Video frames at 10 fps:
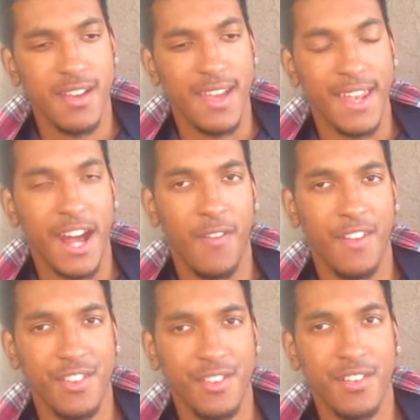and now
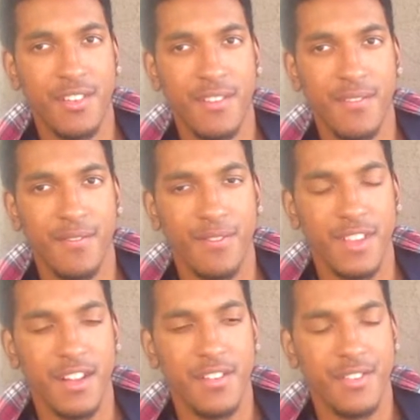this,
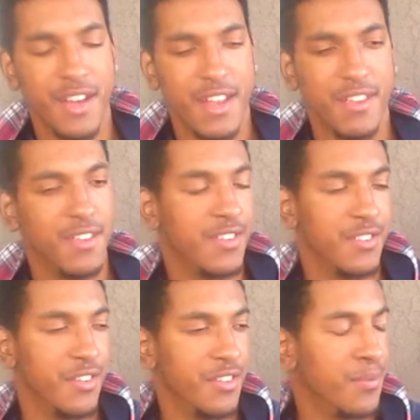you know what I'm saying?
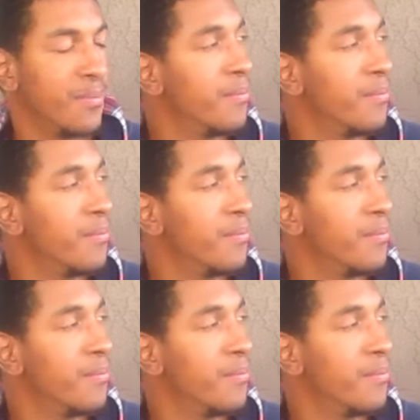It's just,